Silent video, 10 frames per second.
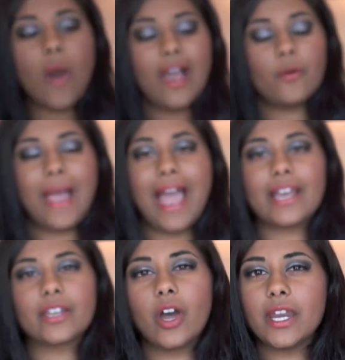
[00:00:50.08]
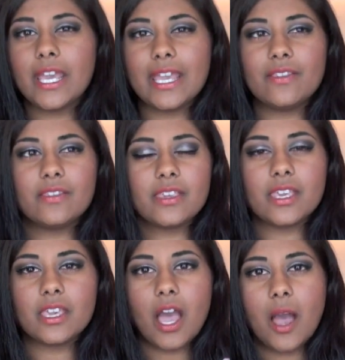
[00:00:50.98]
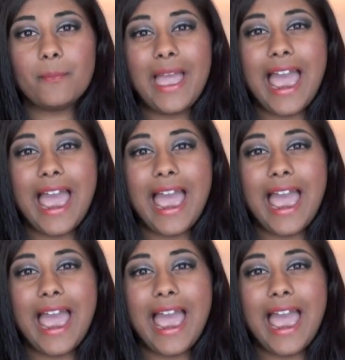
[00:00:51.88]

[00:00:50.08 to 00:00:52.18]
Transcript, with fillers: while back. I got it in the um,